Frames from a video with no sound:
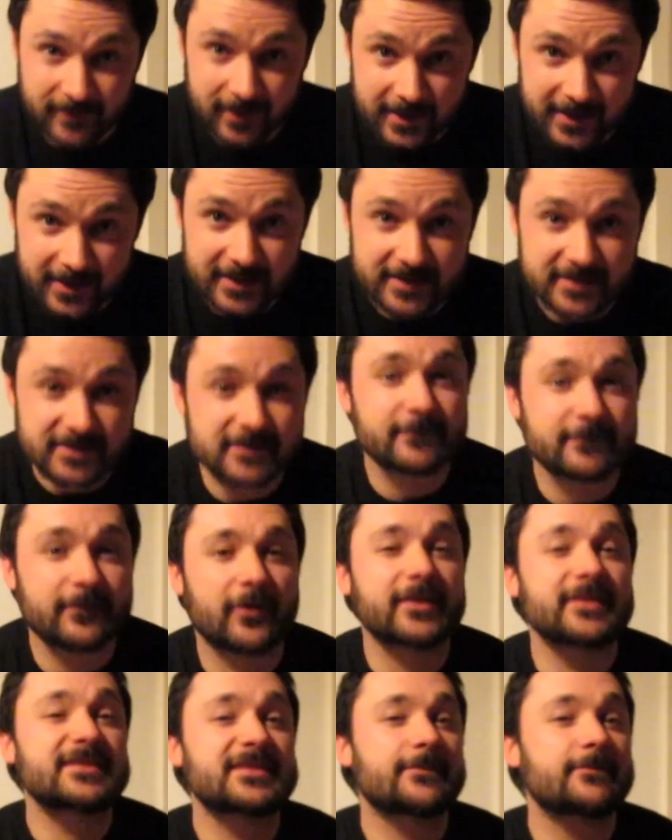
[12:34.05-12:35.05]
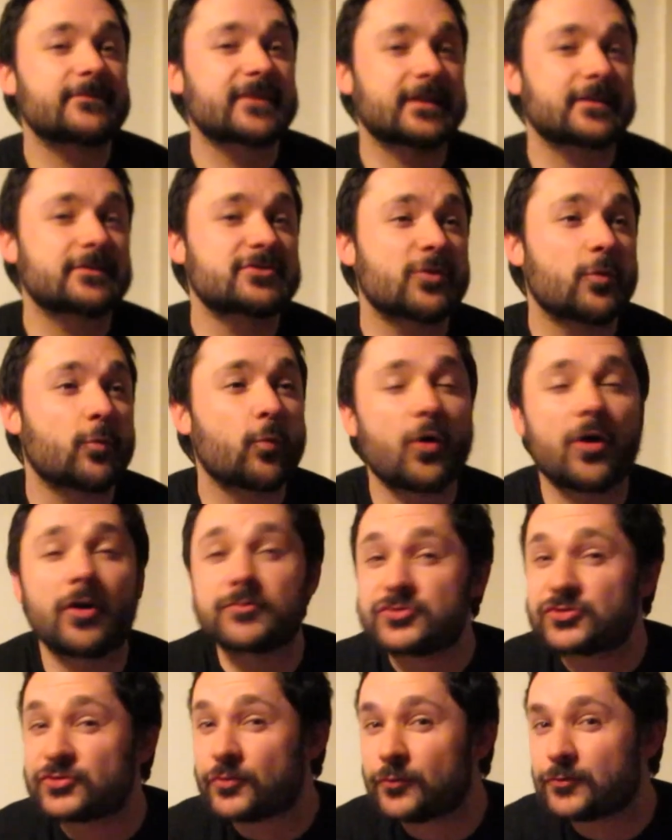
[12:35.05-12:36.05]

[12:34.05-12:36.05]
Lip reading: is to find something to watch